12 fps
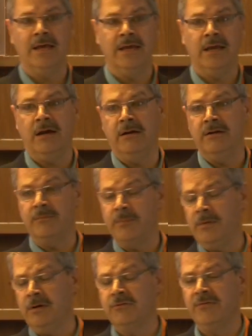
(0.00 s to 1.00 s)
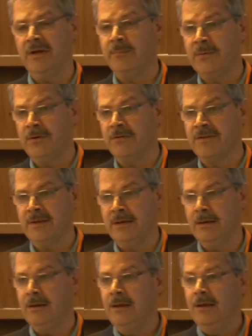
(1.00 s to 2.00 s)
I hired a great
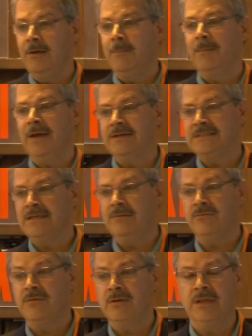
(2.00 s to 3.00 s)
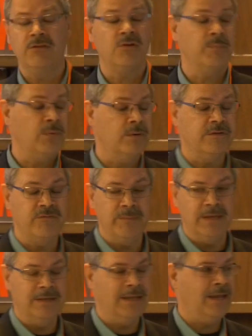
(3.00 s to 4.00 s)
person. My team really supports
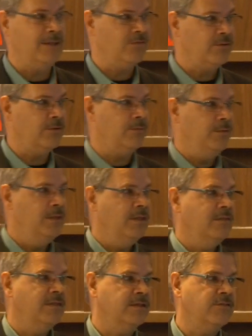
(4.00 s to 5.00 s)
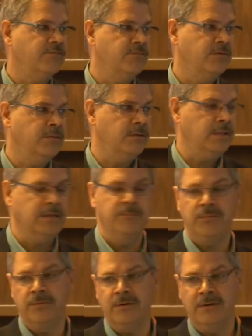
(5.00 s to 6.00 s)
me in that, so that's a real
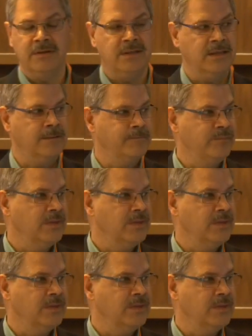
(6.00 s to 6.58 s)
important thing.